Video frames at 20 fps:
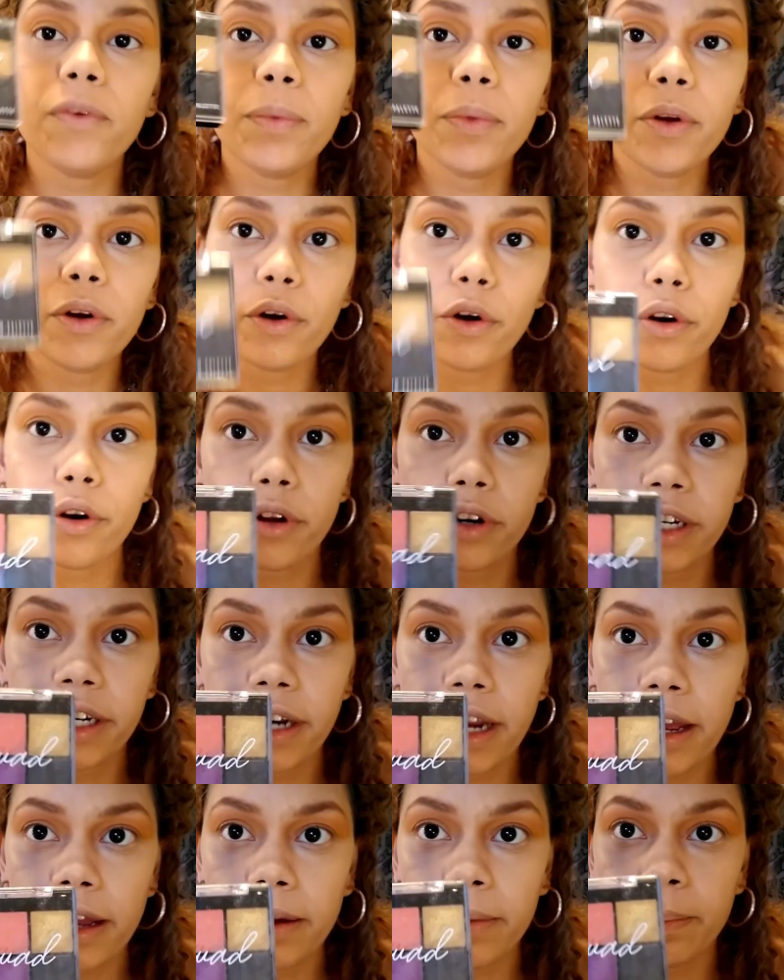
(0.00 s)
from the
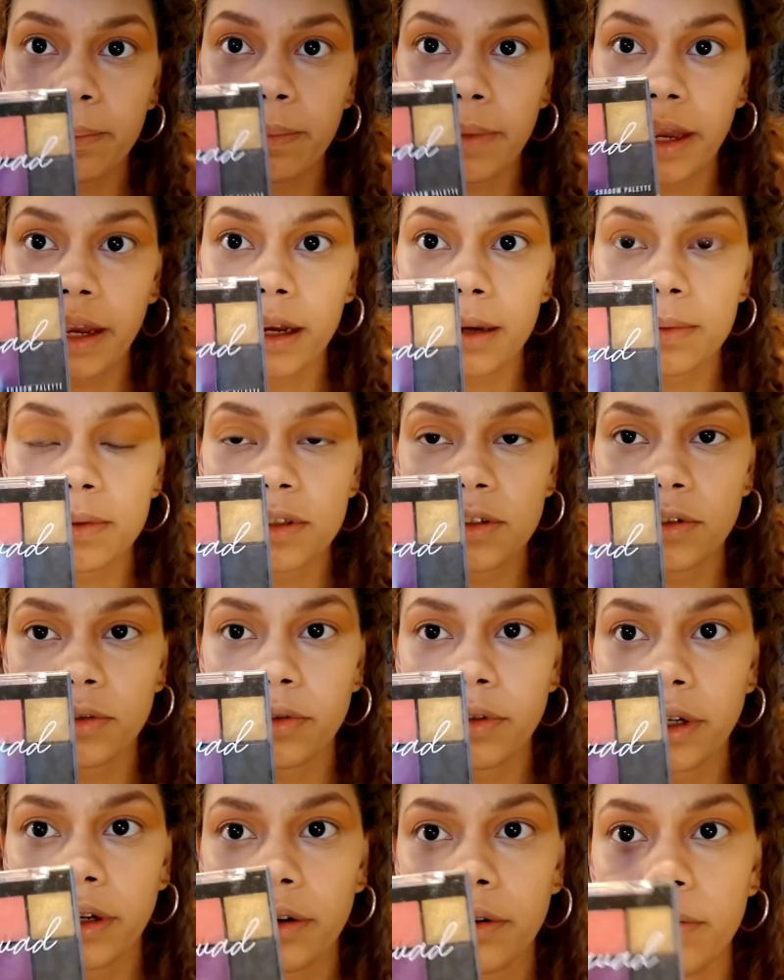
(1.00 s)
Colorina Makeup
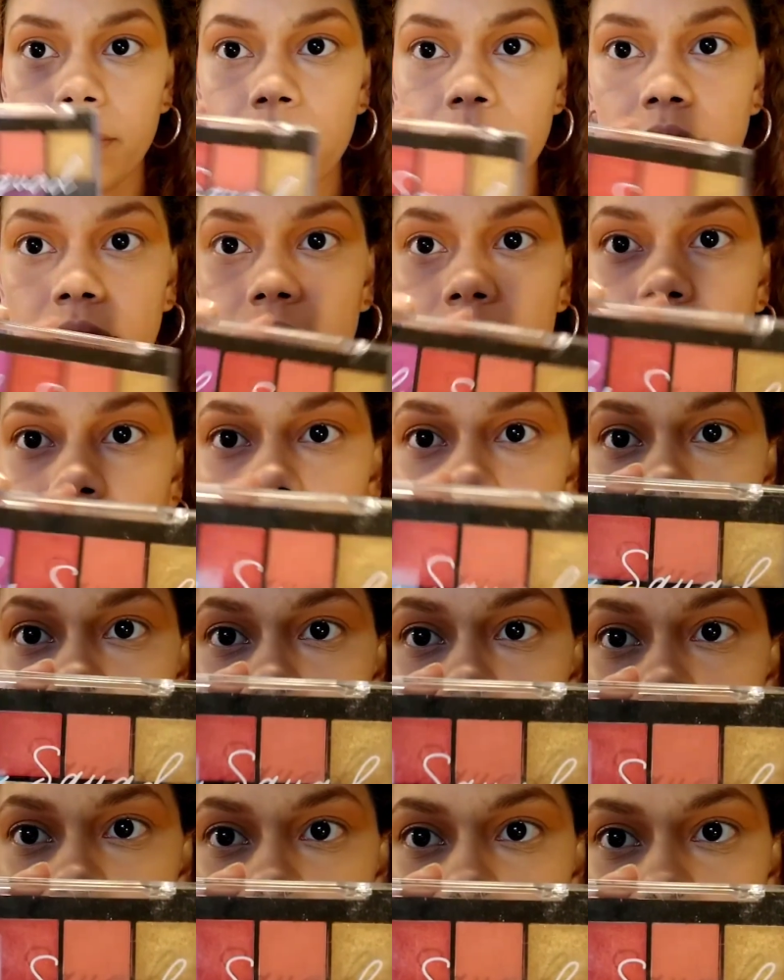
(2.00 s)
Studio
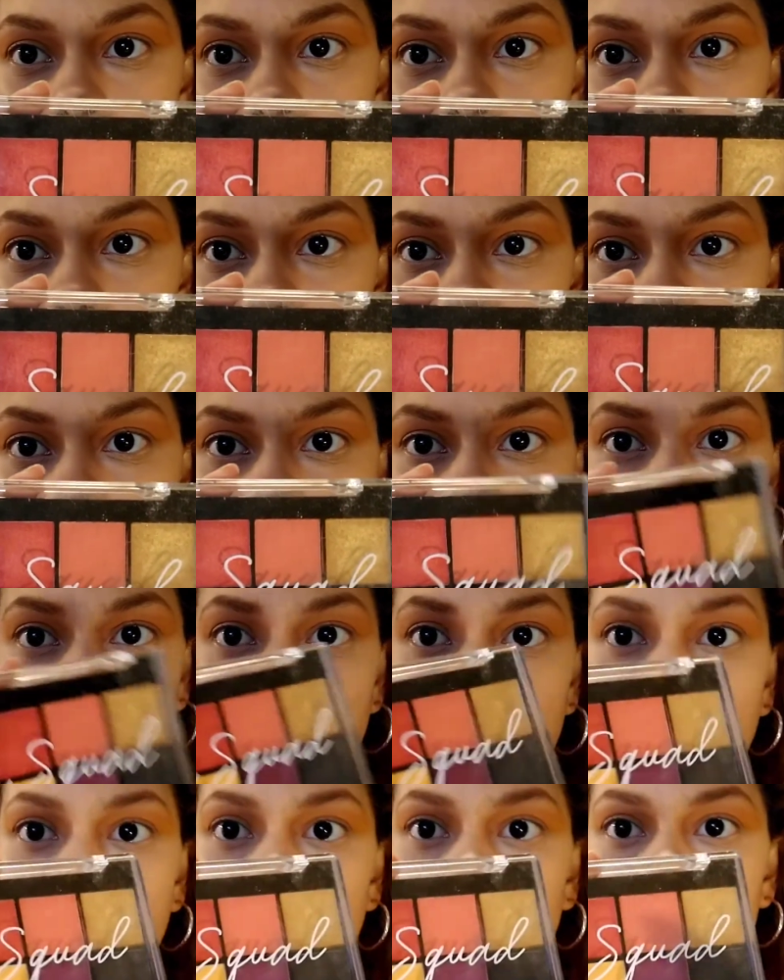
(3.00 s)
Color Squad,
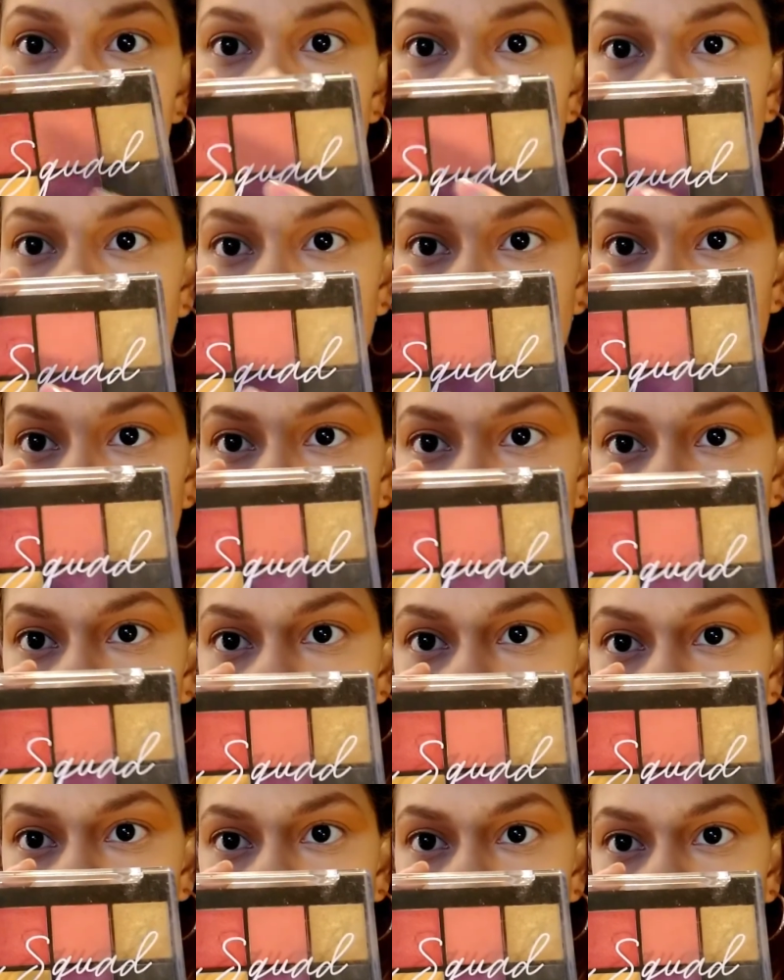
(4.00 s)
I'm taking
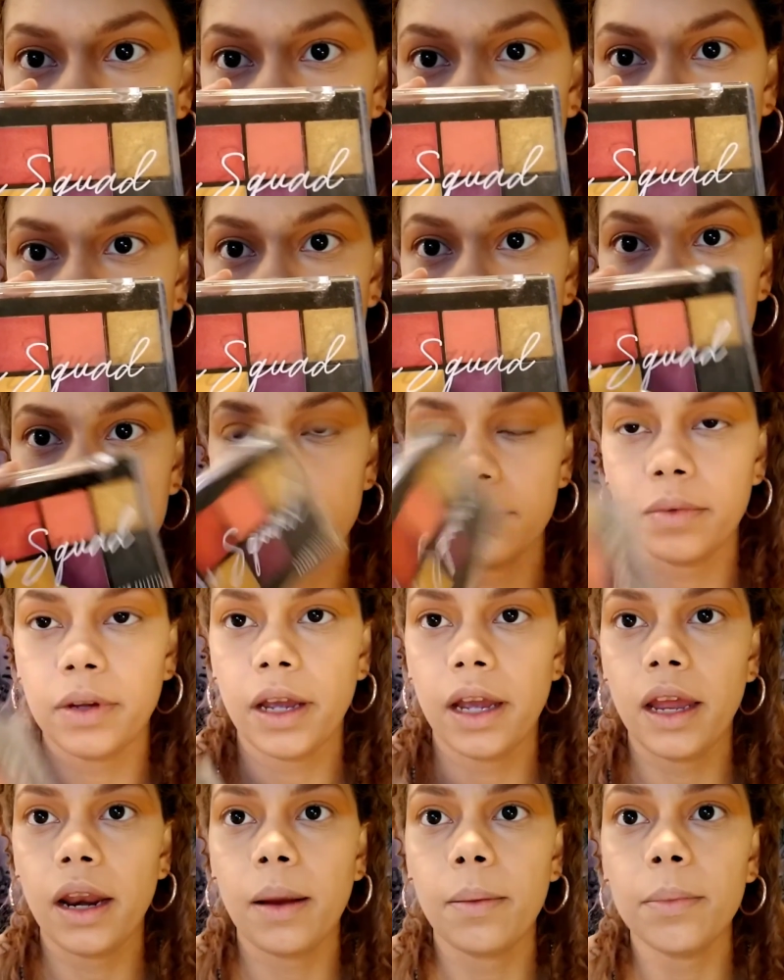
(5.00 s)
this yellow
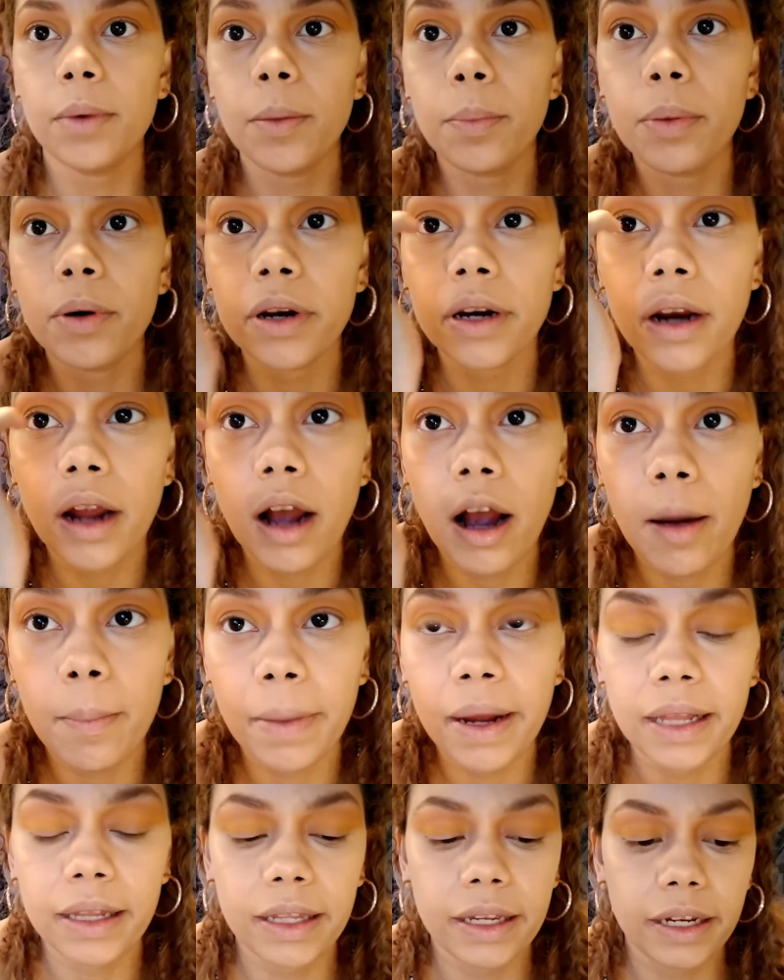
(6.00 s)
and I'm gonna put it on
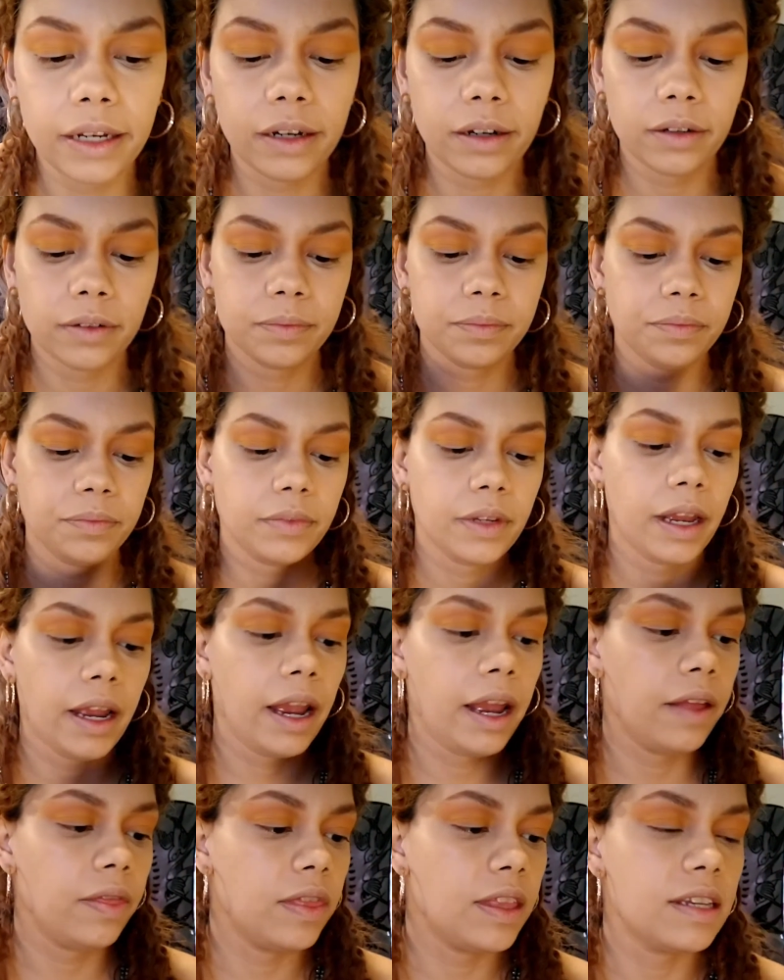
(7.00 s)
my lid.
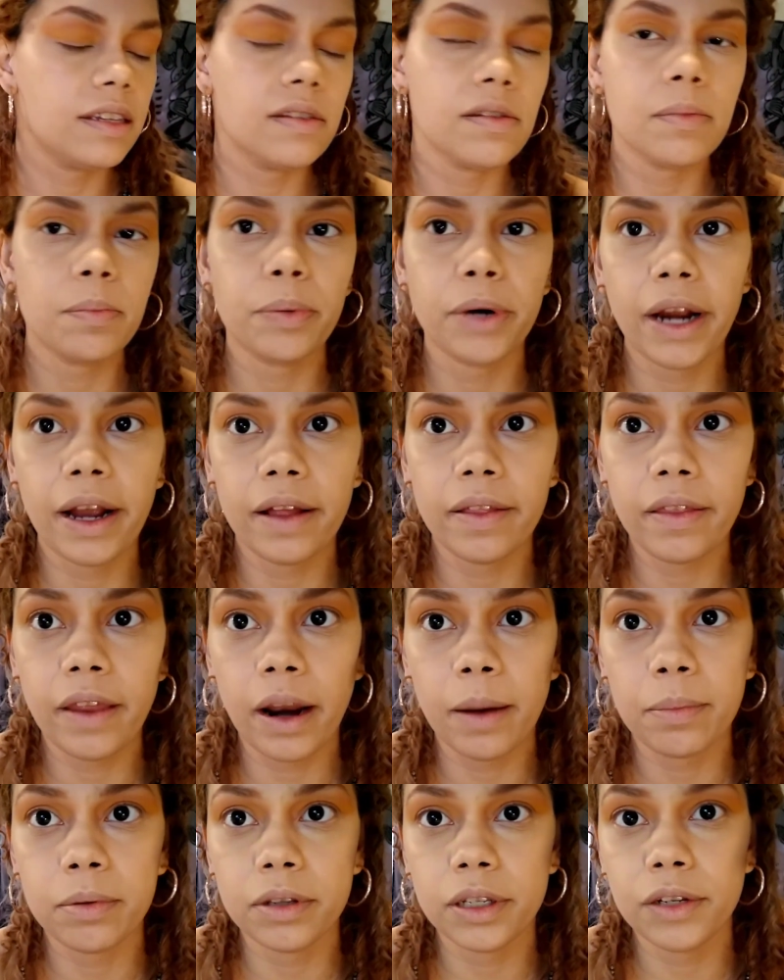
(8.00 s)
And this is a brand that
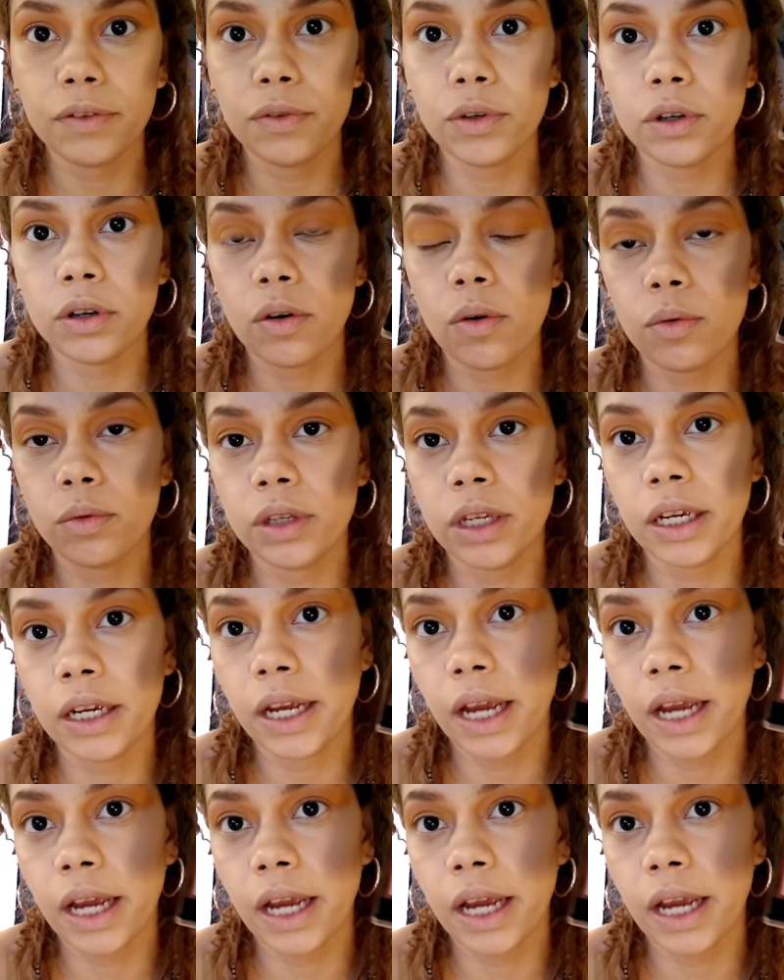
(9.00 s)
I believe you can only